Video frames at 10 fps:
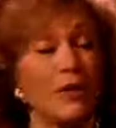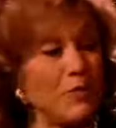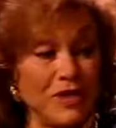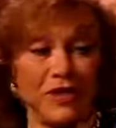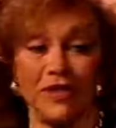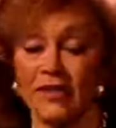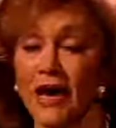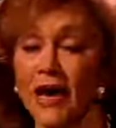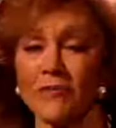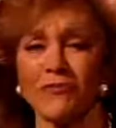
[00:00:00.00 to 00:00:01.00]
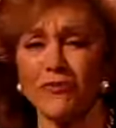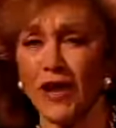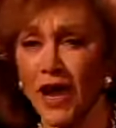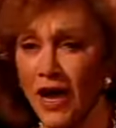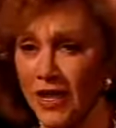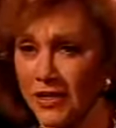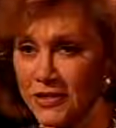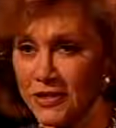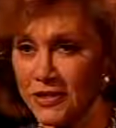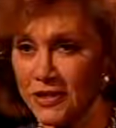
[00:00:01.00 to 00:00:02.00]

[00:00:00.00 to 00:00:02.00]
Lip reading: But the time flies.